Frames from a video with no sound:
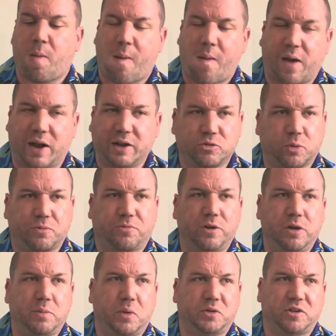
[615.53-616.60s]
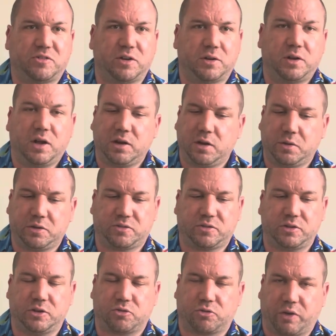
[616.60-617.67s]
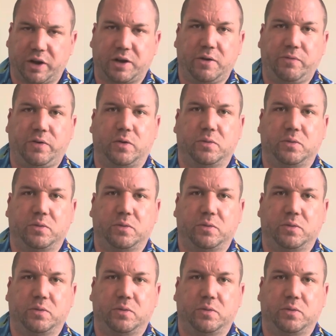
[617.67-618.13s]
And that's what threw me when she said, no, it's Wray Nephew.